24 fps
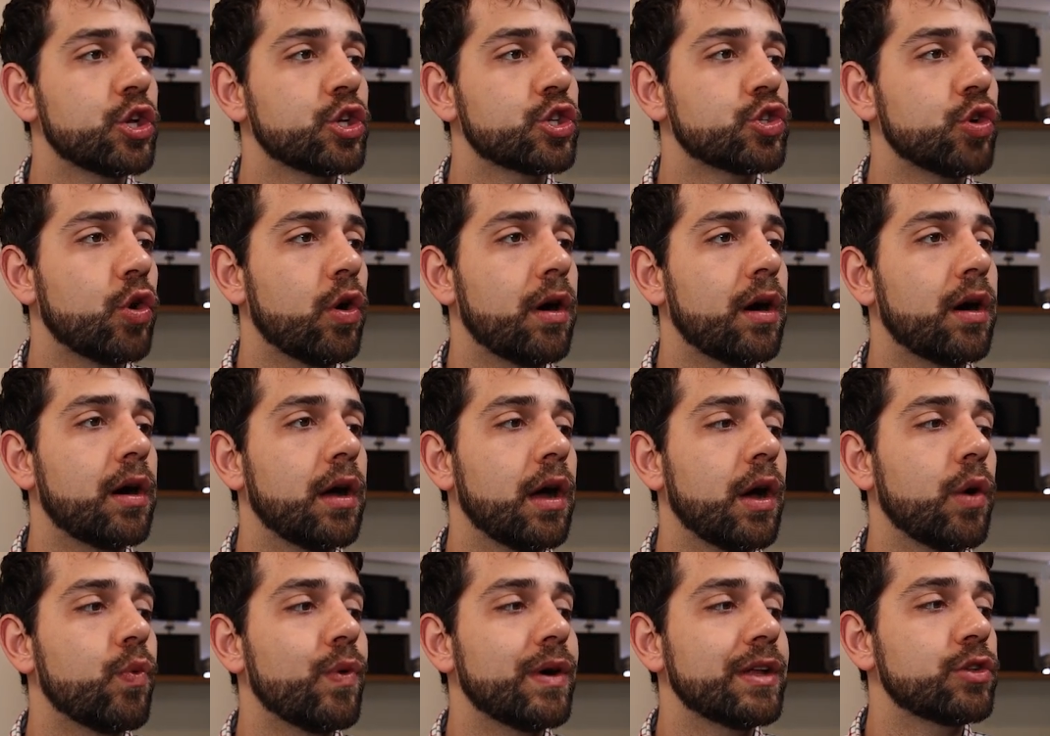So
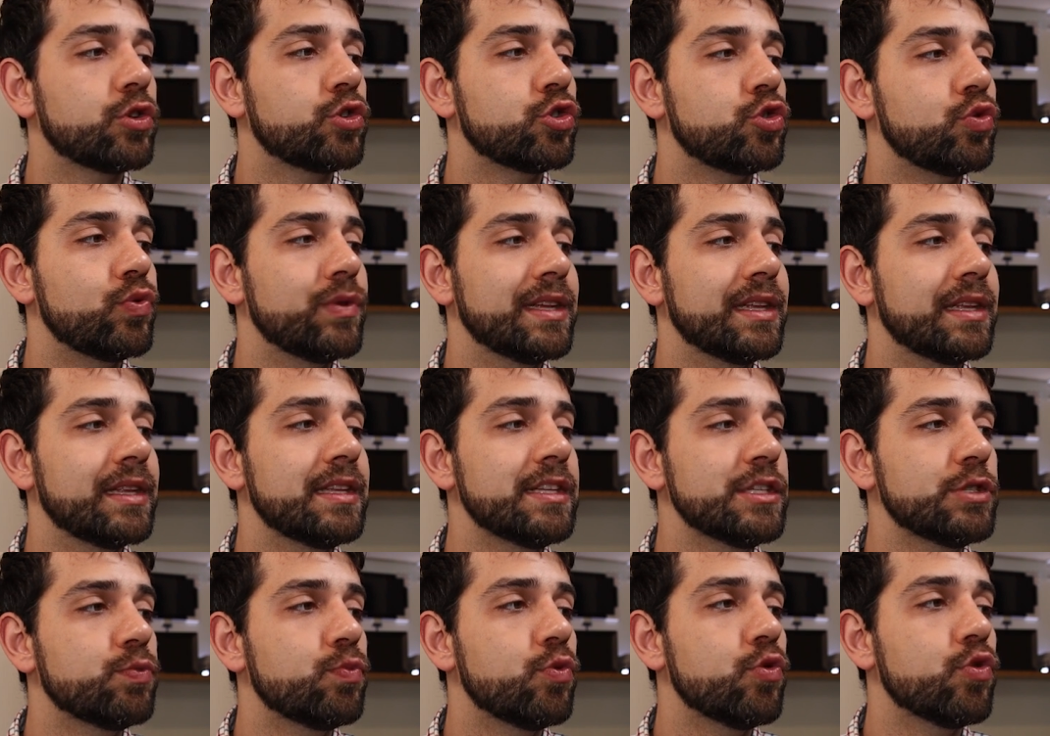I want to read
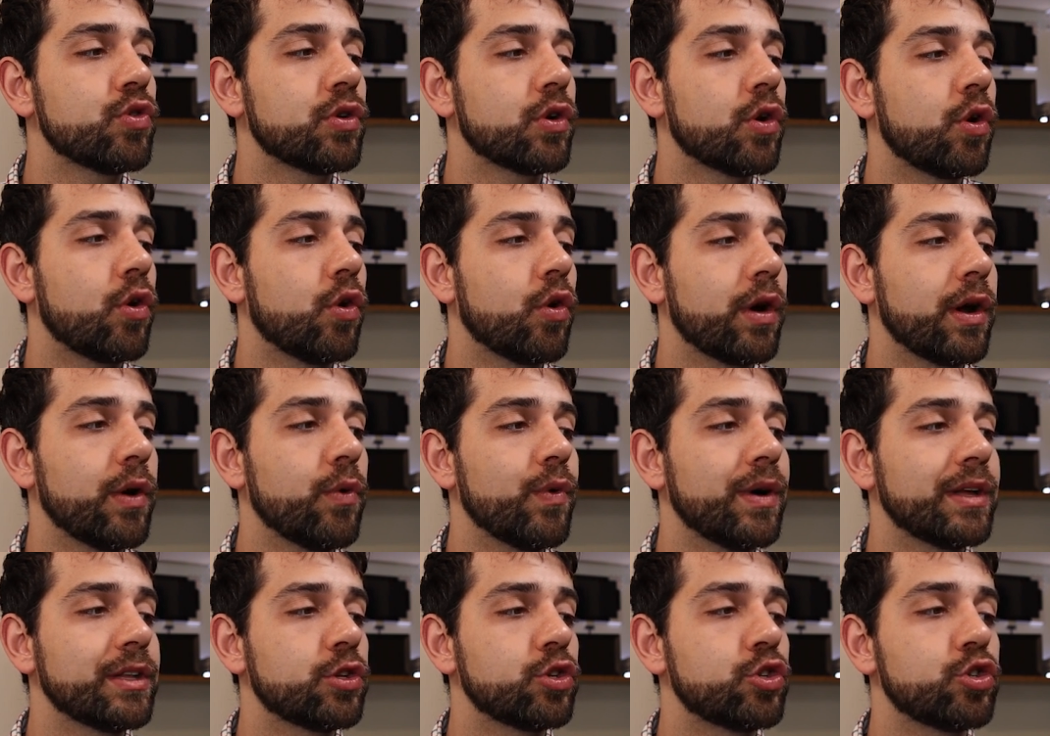this book, or I
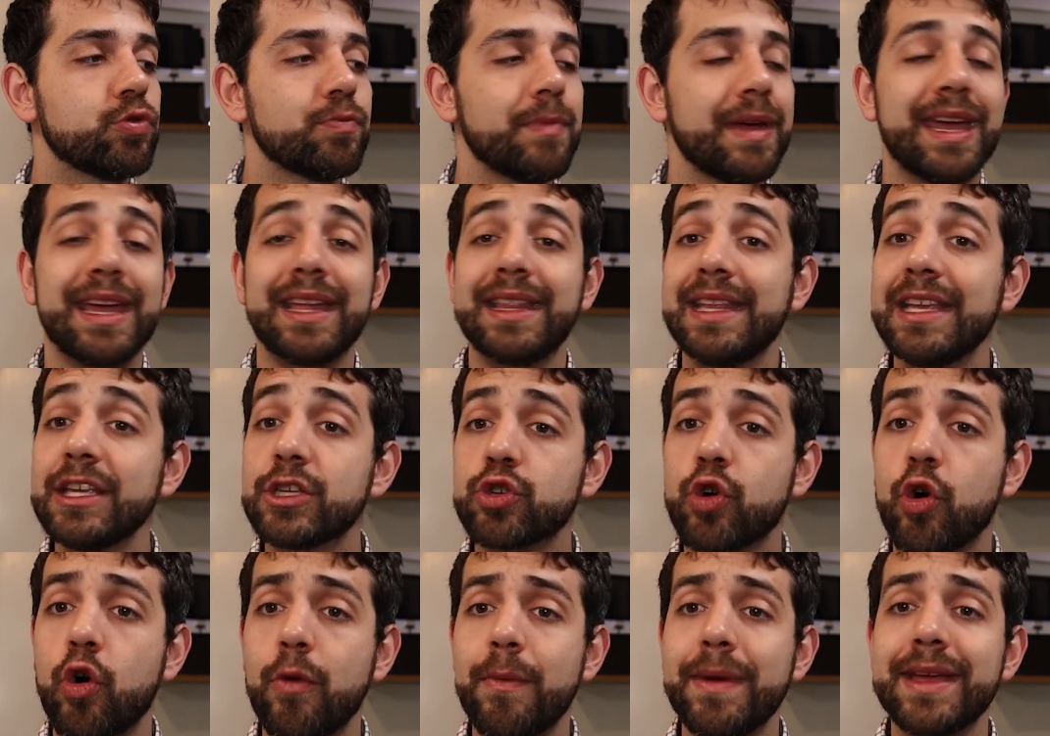want to make
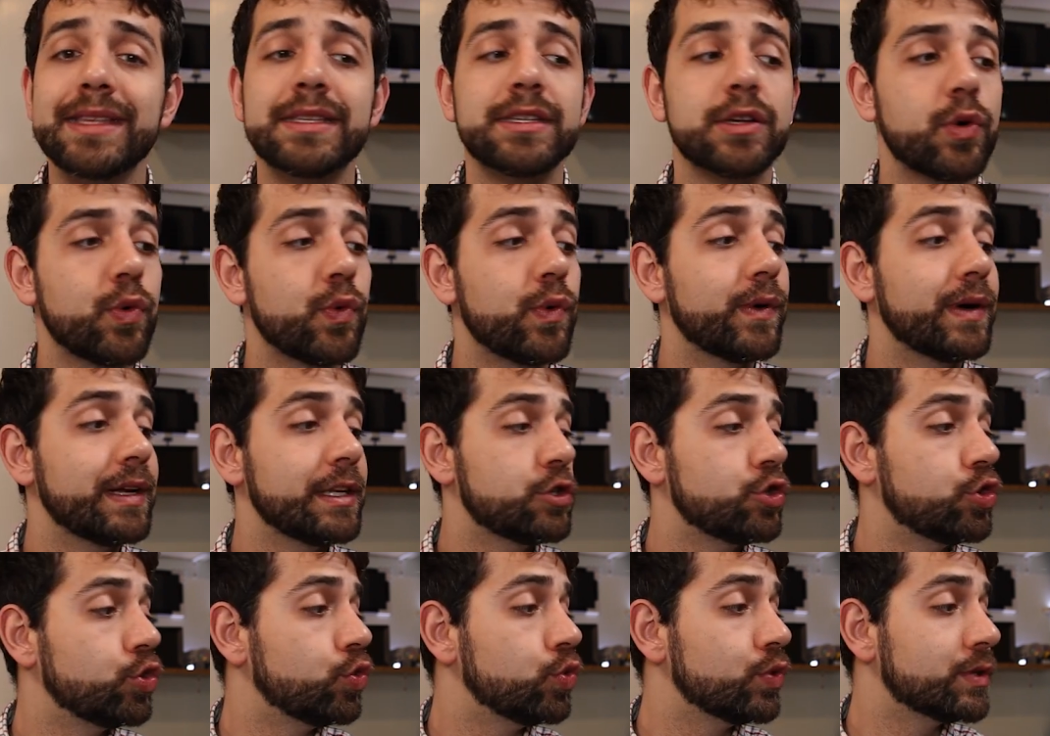these comments, or I
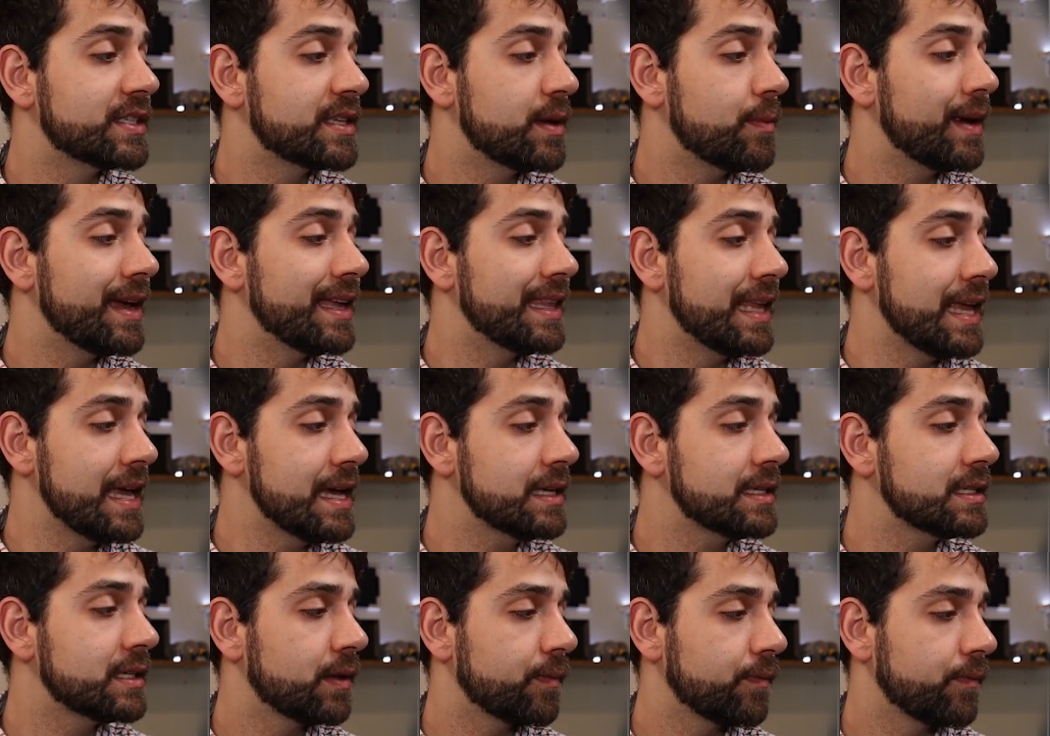want to do some
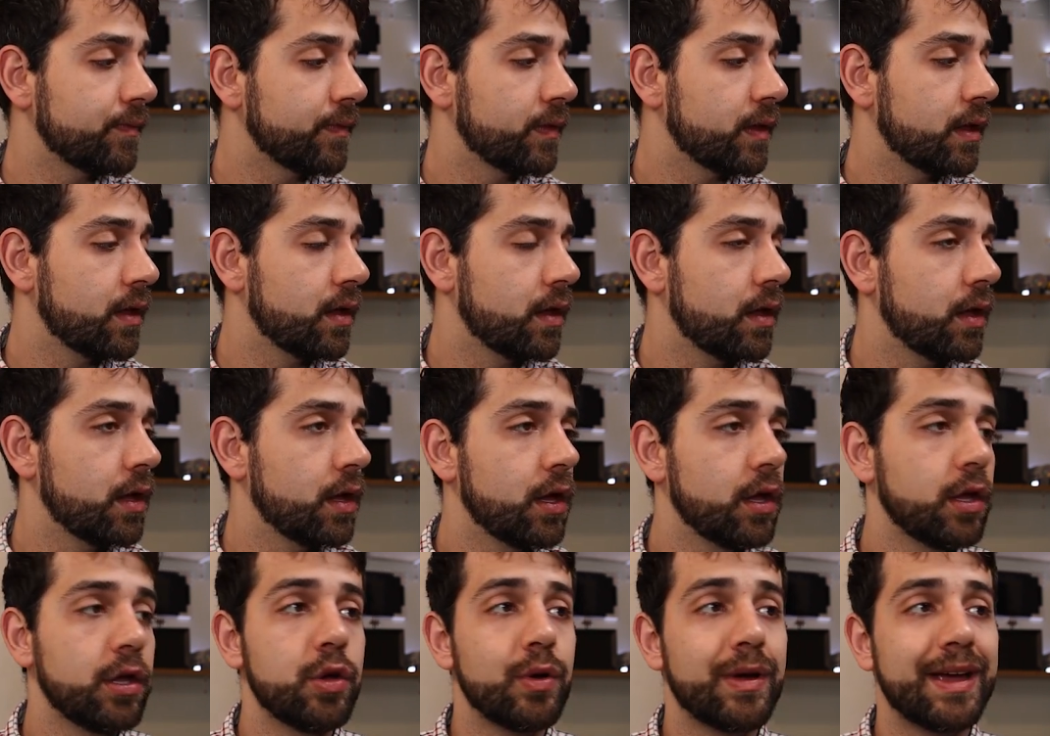ideas.
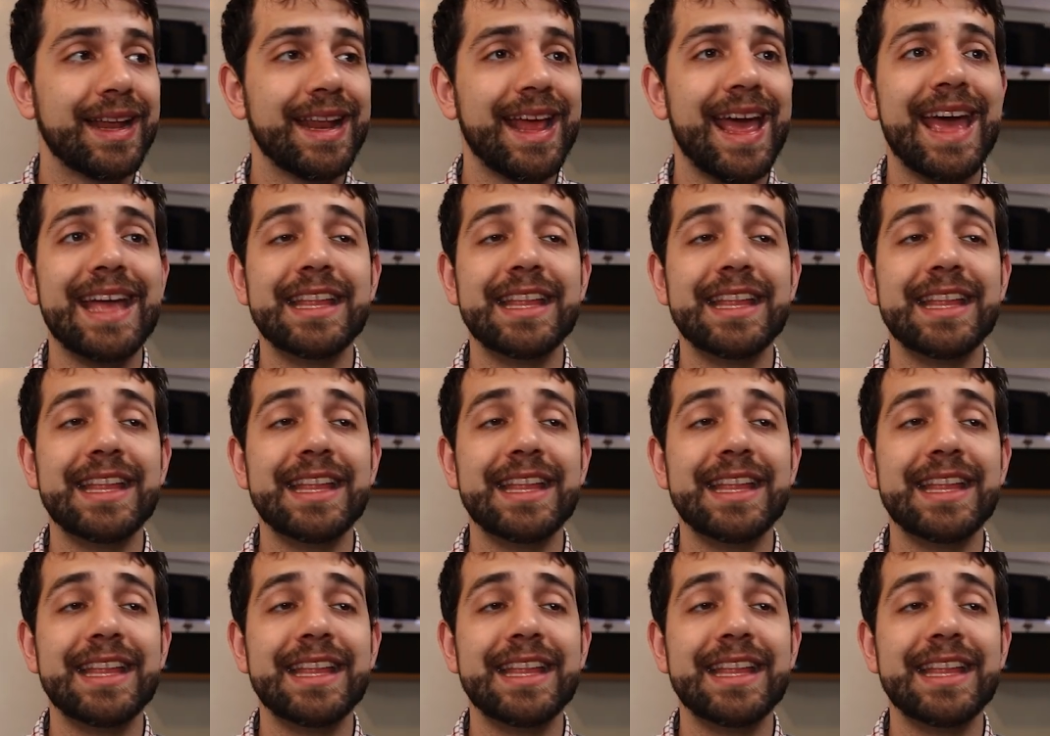You can